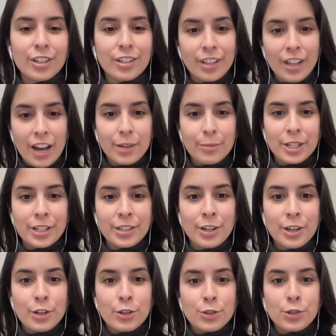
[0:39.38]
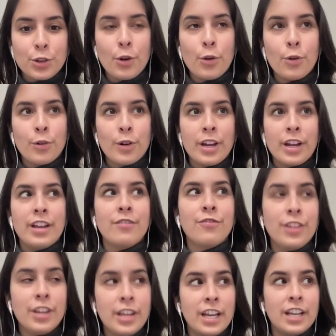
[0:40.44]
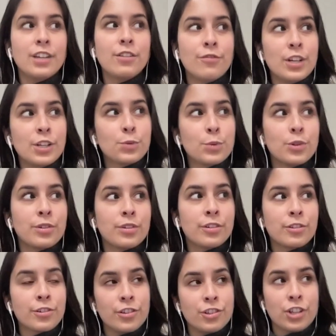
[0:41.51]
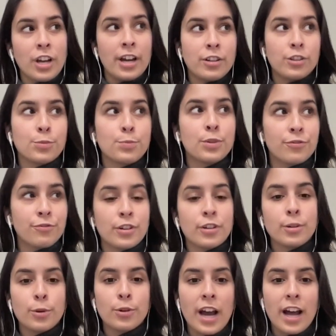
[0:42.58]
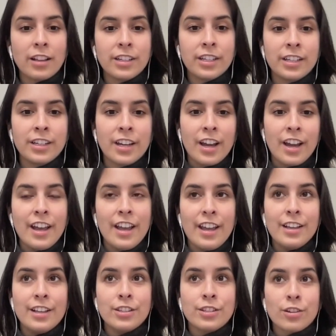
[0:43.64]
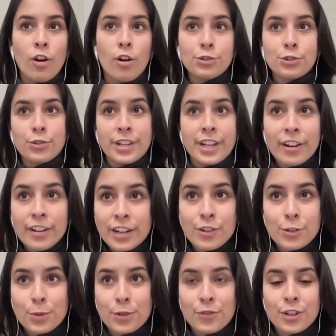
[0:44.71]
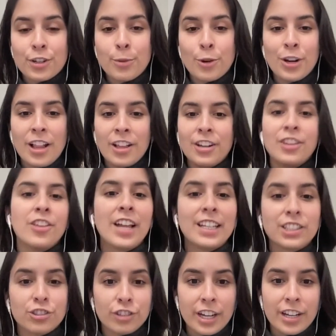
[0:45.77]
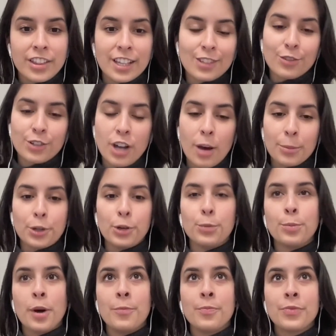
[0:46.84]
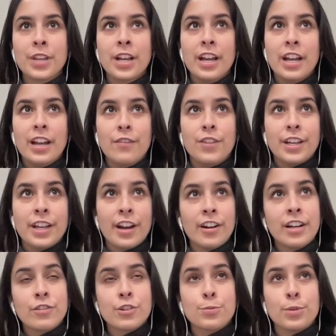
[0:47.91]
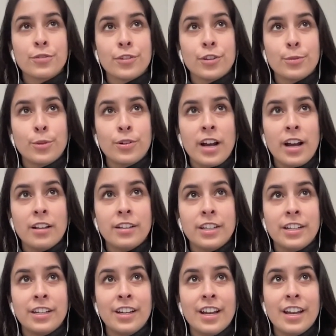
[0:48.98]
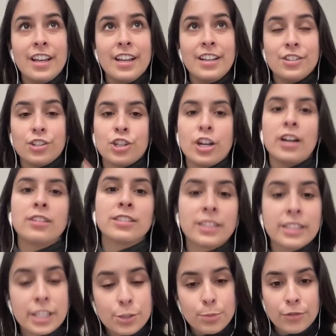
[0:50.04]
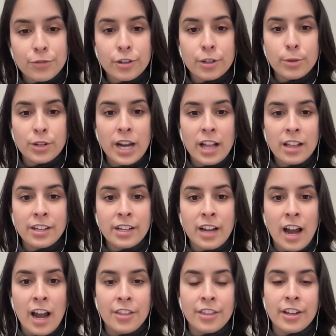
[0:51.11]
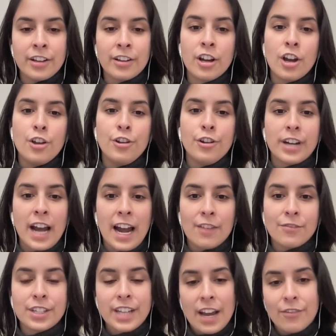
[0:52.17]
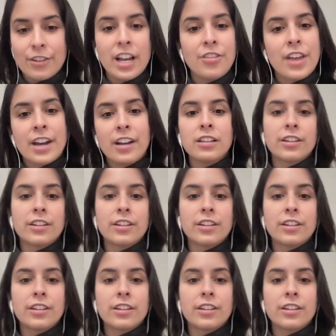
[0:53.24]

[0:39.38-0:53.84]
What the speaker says: alignment. So if the individual or the child's preferred modality is also the caregiver's preferred modality, then that's great. That's phenomenal. But if the caregiver's preferred modality is a child's least preferred modality, I think you're going to have to navigate that a little